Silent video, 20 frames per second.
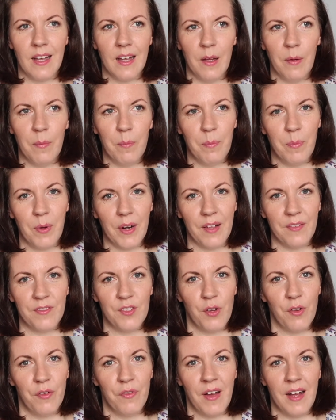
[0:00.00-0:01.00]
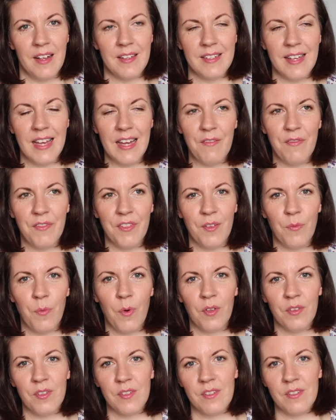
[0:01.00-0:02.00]
but I do find even the
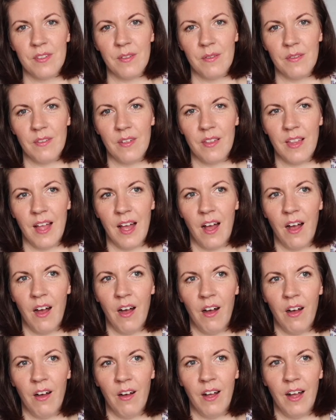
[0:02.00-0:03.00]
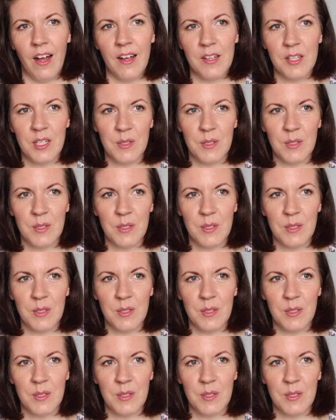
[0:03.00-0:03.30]
ones that are